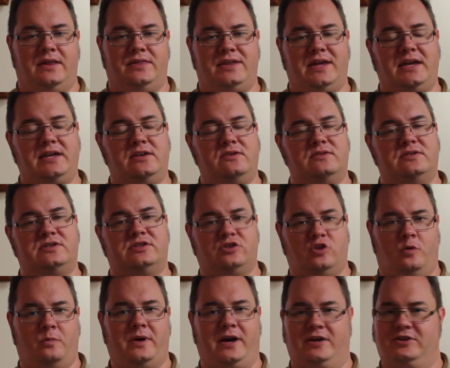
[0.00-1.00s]
Thank you
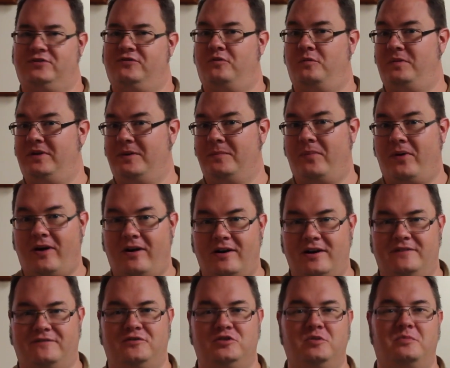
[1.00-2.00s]
so much for being
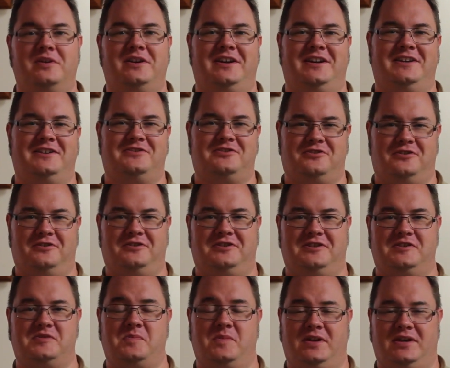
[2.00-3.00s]
part of New Beginnings Church's